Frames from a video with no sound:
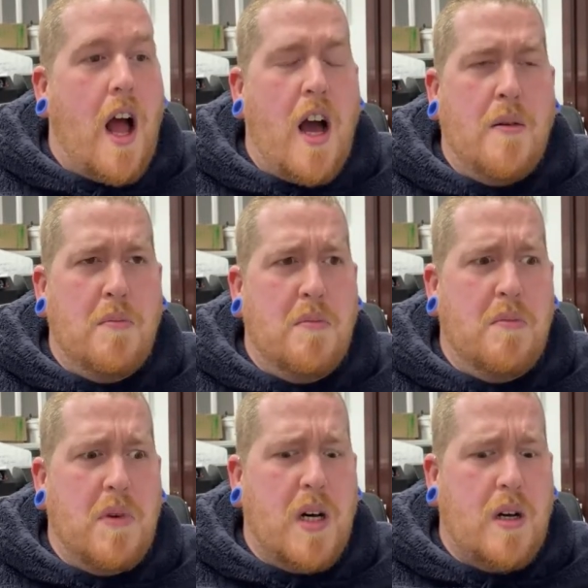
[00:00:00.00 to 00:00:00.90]

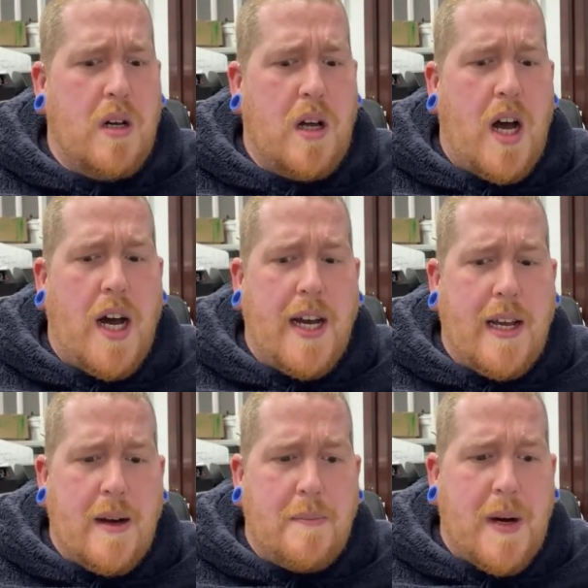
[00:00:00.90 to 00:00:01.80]
Um,
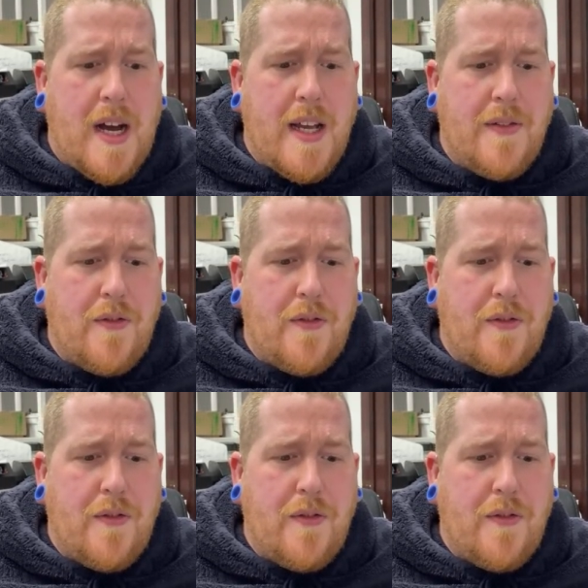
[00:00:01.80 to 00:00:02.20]
I buy